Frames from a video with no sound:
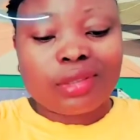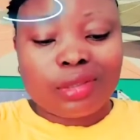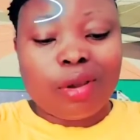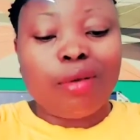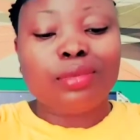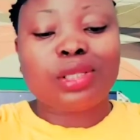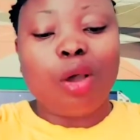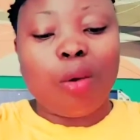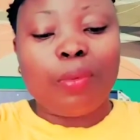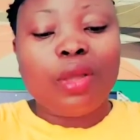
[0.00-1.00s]
thumbs
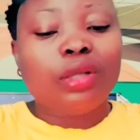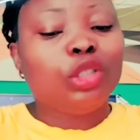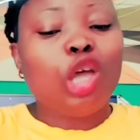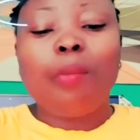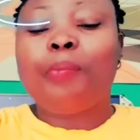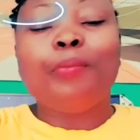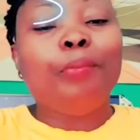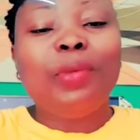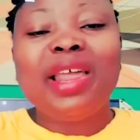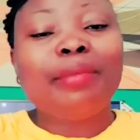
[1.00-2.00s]
up. Don't
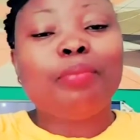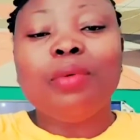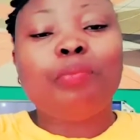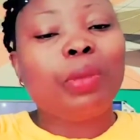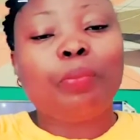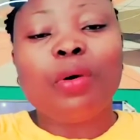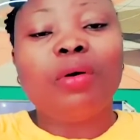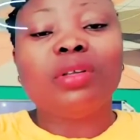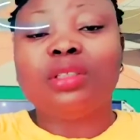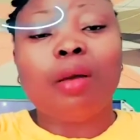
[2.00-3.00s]
blame
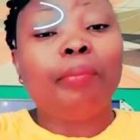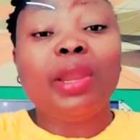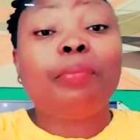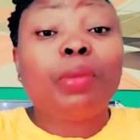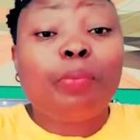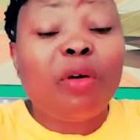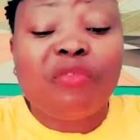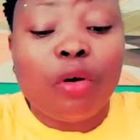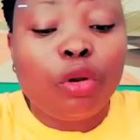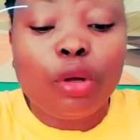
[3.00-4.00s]
people
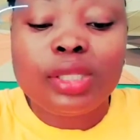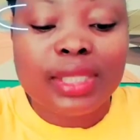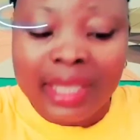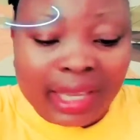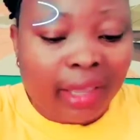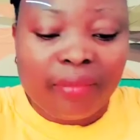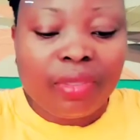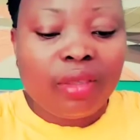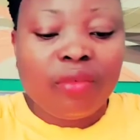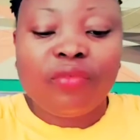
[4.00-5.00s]
for not thinking
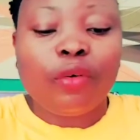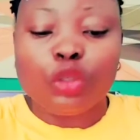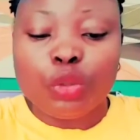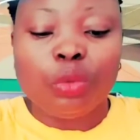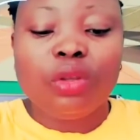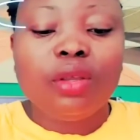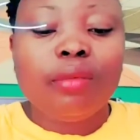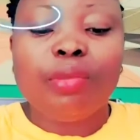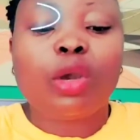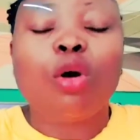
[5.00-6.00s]
for you.
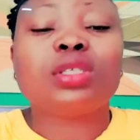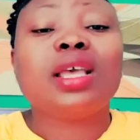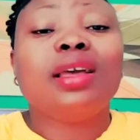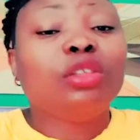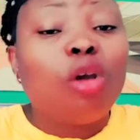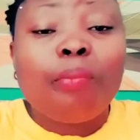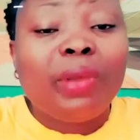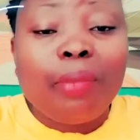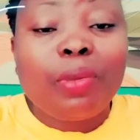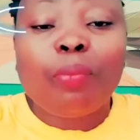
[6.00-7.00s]
Because don't
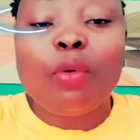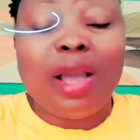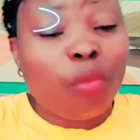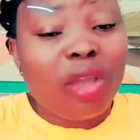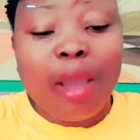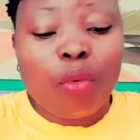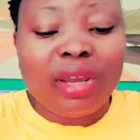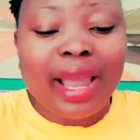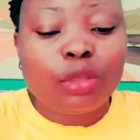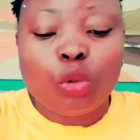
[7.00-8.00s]
blame people. I would
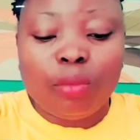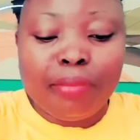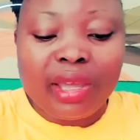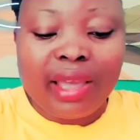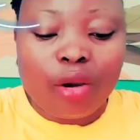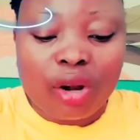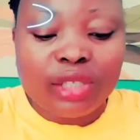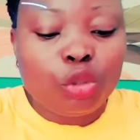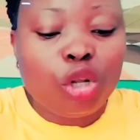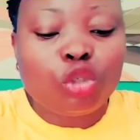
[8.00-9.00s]
like to
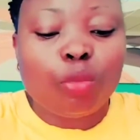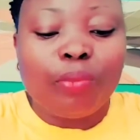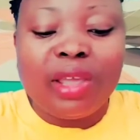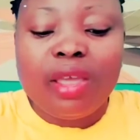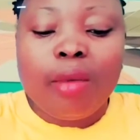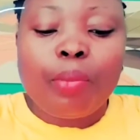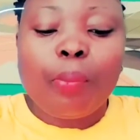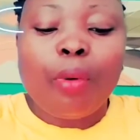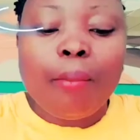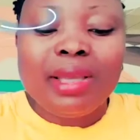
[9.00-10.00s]
encourage you not to blame.
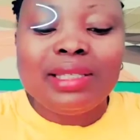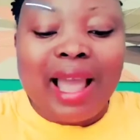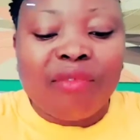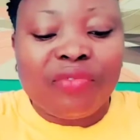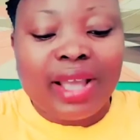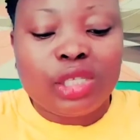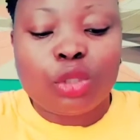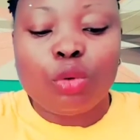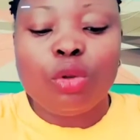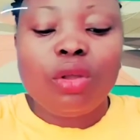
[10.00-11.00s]
People may advise
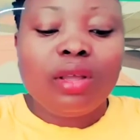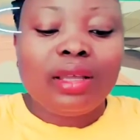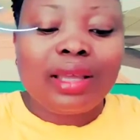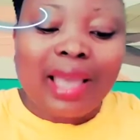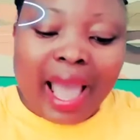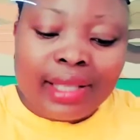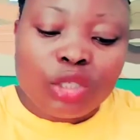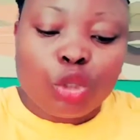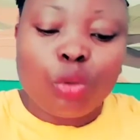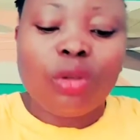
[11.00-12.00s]
you,
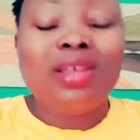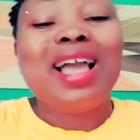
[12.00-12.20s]
guide you,